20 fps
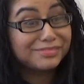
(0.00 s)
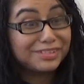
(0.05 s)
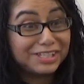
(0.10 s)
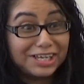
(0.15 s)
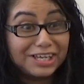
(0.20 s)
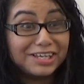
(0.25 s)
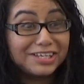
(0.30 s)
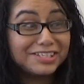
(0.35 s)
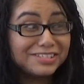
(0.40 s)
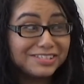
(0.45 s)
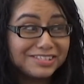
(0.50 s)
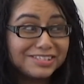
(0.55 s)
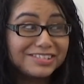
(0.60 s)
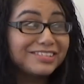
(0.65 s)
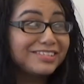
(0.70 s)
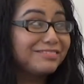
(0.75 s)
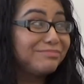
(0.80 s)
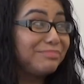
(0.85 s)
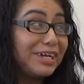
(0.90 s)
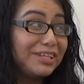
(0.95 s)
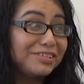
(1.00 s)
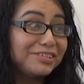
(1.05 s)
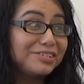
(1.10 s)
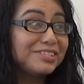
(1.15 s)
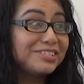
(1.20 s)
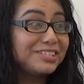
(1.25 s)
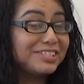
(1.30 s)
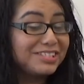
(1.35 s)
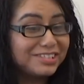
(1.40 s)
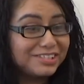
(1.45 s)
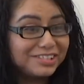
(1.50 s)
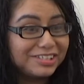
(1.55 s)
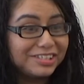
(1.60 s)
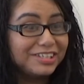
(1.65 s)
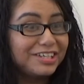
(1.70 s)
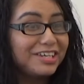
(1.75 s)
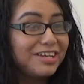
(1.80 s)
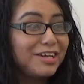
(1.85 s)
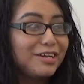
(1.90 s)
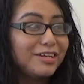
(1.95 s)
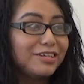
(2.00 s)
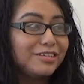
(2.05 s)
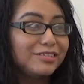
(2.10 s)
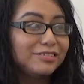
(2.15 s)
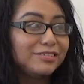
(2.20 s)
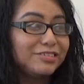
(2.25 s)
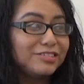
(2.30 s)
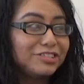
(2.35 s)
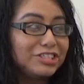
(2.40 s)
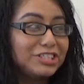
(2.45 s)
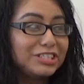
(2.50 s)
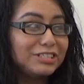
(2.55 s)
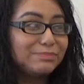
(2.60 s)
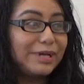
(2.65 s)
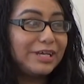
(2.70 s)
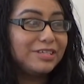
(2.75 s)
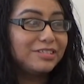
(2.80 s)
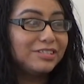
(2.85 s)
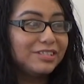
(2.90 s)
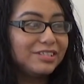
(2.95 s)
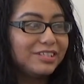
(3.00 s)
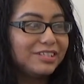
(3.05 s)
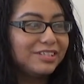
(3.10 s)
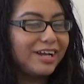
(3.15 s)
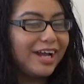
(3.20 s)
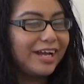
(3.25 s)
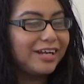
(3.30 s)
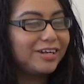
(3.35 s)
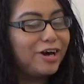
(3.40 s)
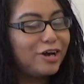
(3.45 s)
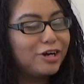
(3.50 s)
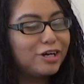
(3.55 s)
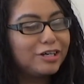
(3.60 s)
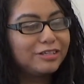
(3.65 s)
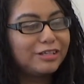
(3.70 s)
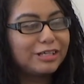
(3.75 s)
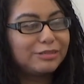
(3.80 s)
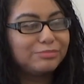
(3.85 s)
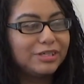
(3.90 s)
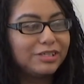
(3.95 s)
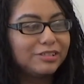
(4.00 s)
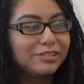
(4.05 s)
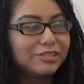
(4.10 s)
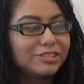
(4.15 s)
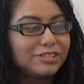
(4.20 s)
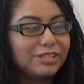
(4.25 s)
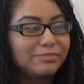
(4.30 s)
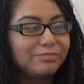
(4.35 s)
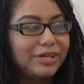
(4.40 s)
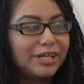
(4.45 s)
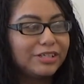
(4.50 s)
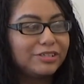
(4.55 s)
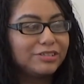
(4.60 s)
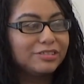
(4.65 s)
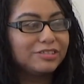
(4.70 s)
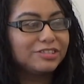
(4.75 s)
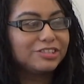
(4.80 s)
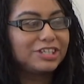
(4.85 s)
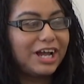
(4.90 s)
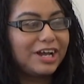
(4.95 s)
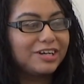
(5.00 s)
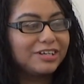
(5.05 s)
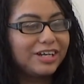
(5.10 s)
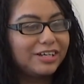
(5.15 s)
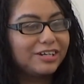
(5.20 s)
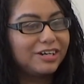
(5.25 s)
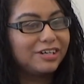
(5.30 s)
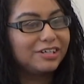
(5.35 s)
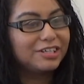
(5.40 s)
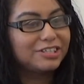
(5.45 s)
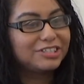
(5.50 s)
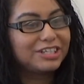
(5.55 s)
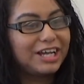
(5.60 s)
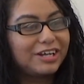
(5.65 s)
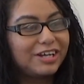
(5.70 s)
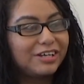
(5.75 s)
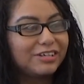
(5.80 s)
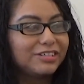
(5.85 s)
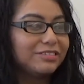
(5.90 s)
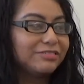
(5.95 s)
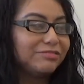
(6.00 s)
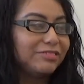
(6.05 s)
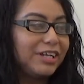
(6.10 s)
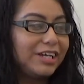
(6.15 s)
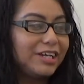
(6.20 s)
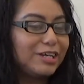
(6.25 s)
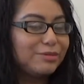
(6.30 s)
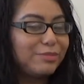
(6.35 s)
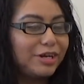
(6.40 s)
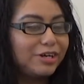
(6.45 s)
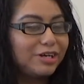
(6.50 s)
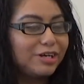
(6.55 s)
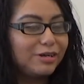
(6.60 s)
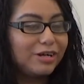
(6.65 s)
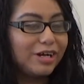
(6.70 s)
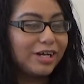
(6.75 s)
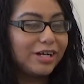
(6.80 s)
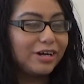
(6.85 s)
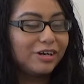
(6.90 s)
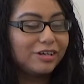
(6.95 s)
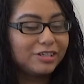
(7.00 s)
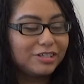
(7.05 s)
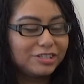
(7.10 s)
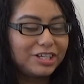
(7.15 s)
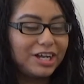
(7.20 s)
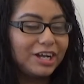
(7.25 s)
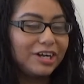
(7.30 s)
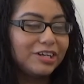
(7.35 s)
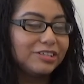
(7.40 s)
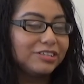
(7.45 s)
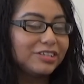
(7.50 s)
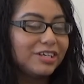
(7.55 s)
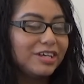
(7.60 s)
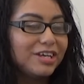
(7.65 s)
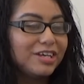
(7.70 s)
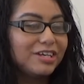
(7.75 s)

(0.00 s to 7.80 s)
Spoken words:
Yes, my little sister, she's basically, I call her like my little child. I call her child. When I get mad at her, I call her child.